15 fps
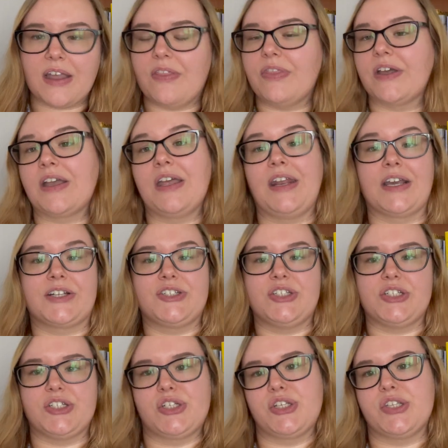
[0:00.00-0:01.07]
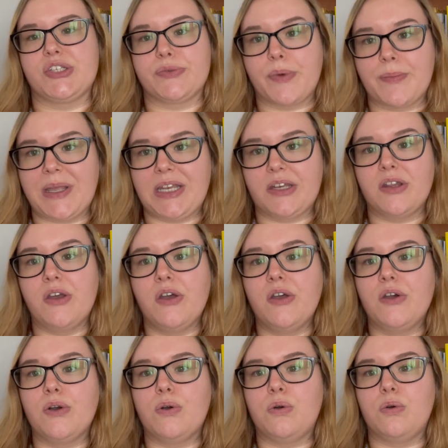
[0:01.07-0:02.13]
and the connection to this woman
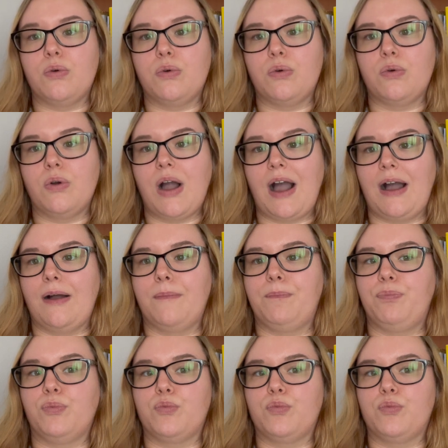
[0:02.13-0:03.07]
who um,